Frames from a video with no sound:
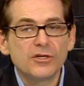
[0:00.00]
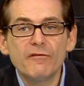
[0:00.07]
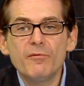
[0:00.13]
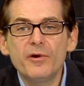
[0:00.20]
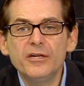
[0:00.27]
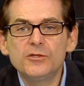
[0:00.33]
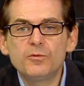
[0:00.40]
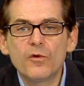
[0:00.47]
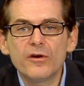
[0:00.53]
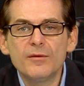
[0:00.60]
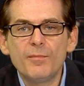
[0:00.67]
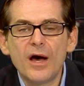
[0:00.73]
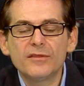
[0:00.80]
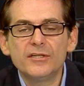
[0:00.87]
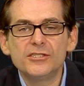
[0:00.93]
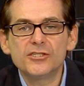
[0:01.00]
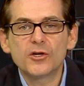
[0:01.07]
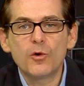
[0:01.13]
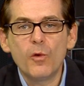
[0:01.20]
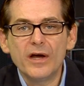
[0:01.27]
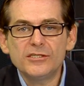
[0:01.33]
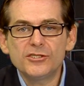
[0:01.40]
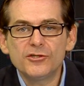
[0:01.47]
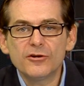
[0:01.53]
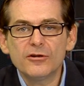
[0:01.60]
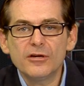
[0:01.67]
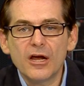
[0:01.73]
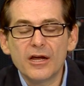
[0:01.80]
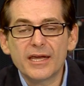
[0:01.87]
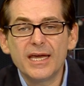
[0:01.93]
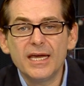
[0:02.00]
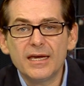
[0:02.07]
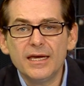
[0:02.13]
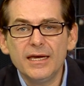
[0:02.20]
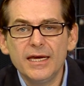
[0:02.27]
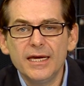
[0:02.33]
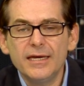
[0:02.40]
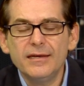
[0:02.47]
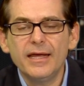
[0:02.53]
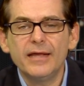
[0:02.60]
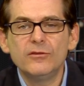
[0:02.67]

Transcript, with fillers: So everybody's worried about the sequester uh, kicking in,